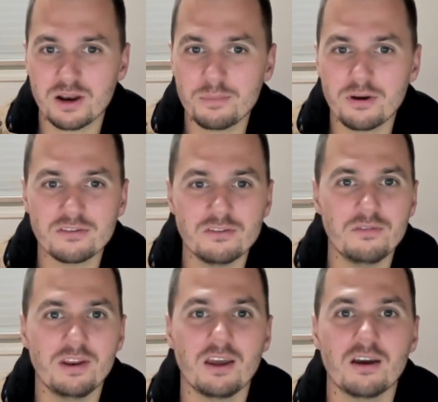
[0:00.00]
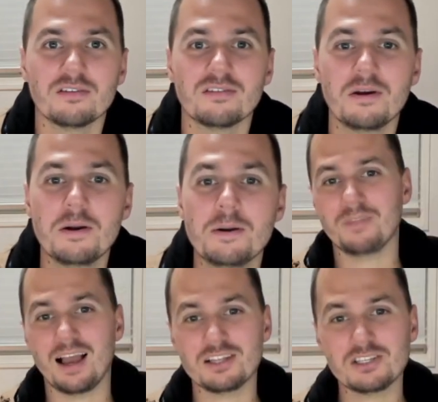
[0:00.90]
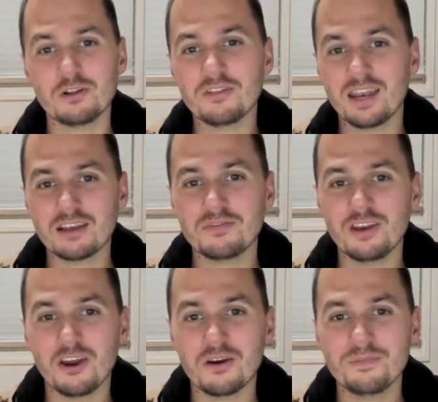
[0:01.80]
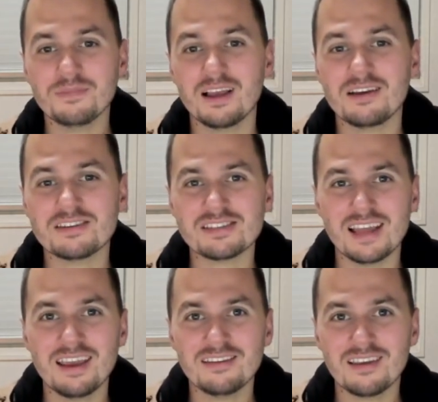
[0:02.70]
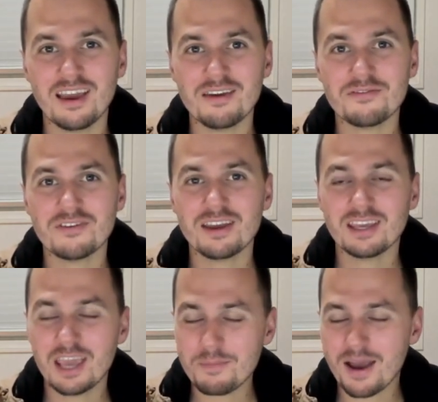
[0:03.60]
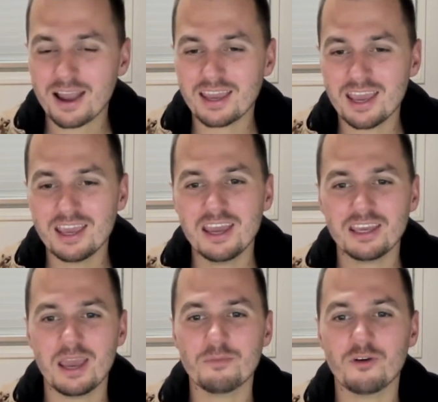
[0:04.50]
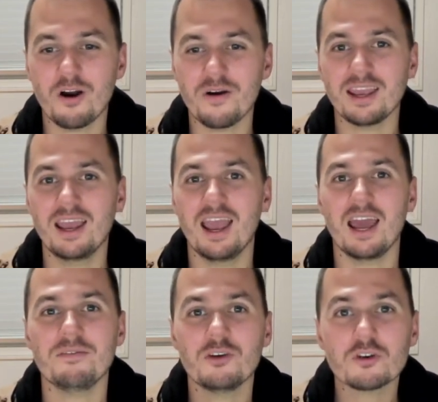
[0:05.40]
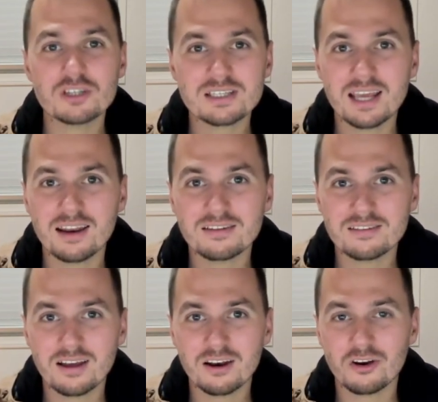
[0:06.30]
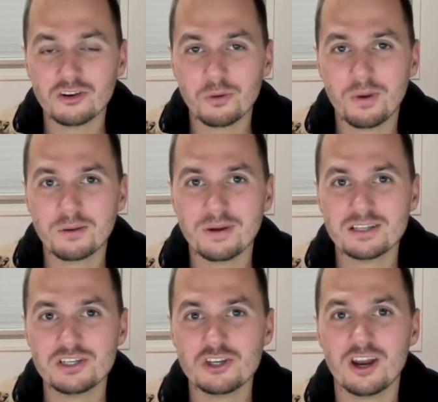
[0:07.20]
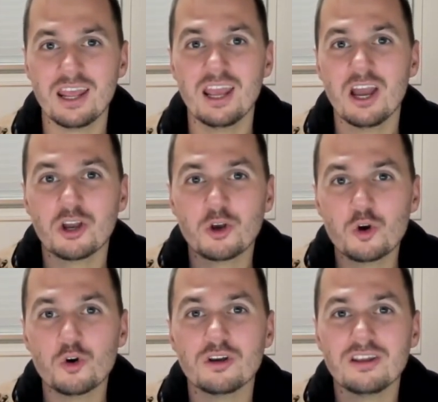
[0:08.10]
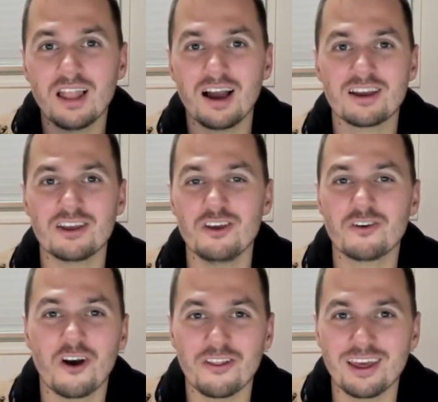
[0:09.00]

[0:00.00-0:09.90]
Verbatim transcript: when I post new videos. Until the next video, stay safe, keep hacking, keep growing, and if you're just getting started on your bug bounty journey, good luck, you got